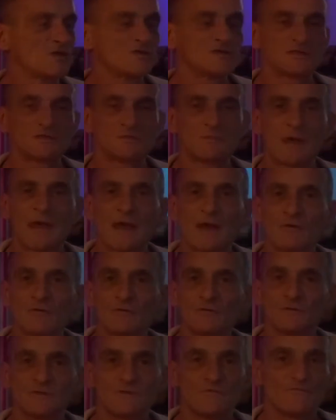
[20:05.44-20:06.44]

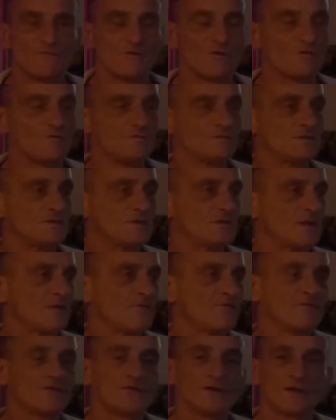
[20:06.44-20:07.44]
smells involved in
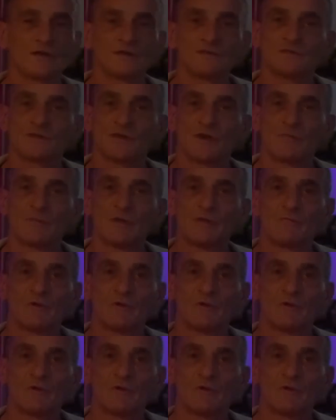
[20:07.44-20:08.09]
everything, do you know what I mean?